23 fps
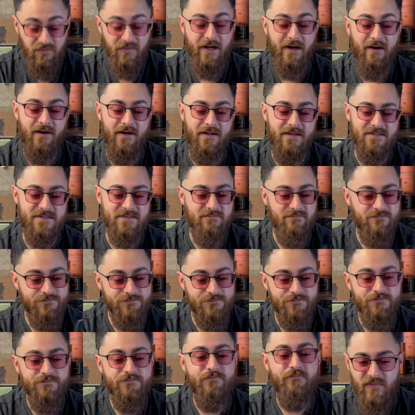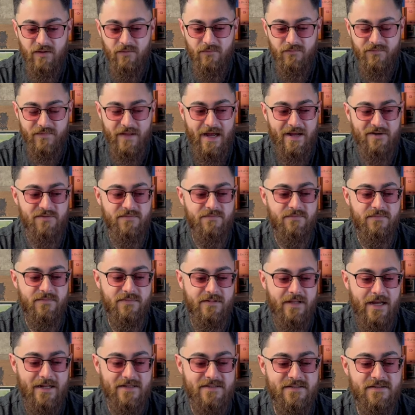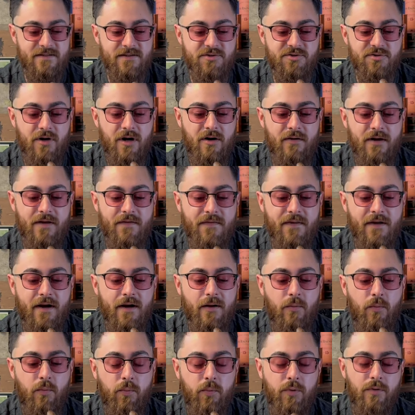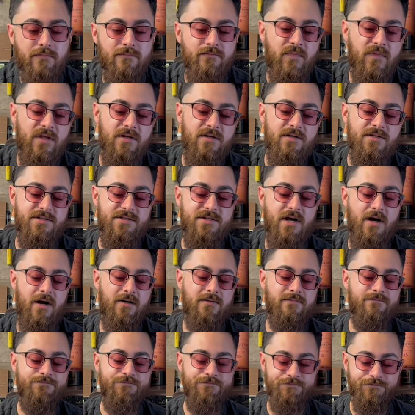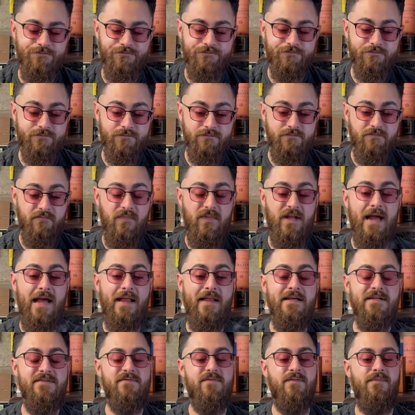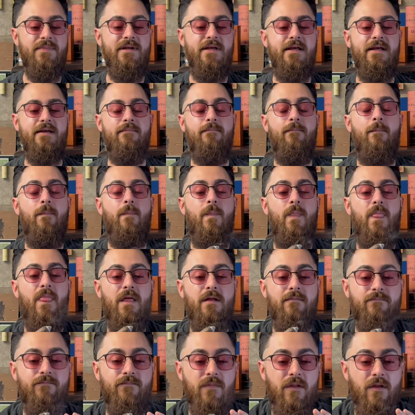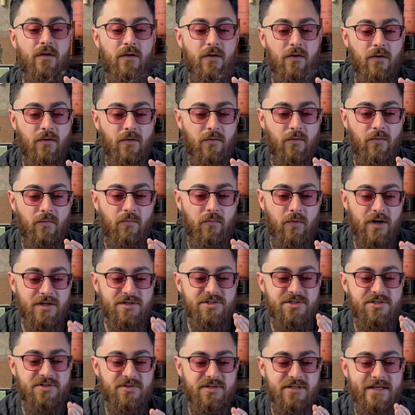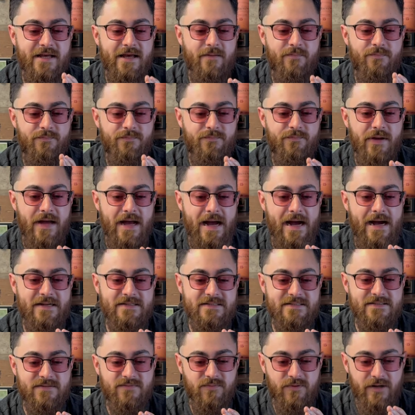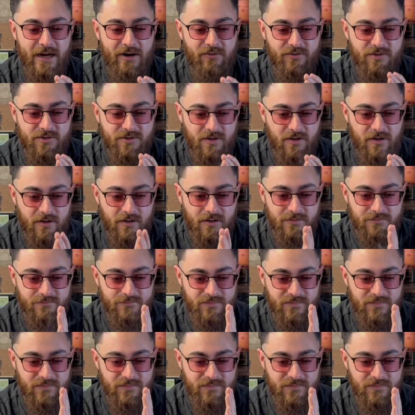There it is. That that's the draw right there. So, at least for me, once you get past what I would call